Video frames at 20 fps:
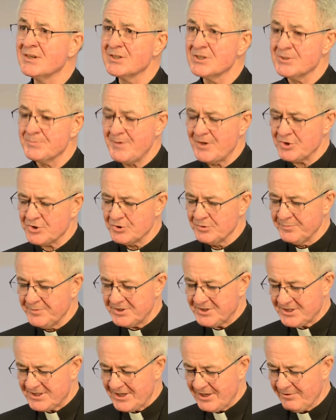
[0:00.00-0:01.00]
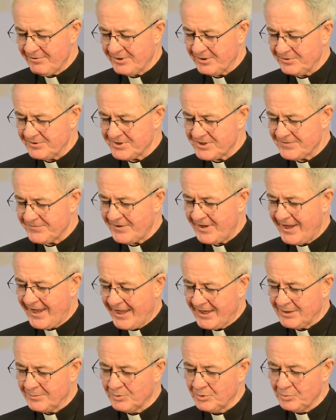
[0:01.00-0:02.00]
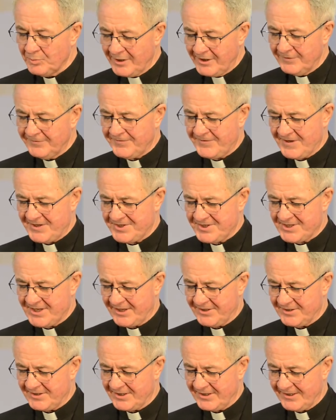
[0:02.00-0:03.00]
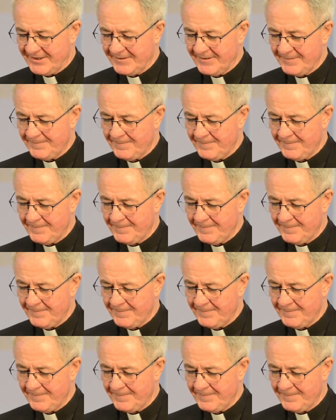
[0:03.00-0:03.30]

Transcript: special materials for Animal Welfare Sunday.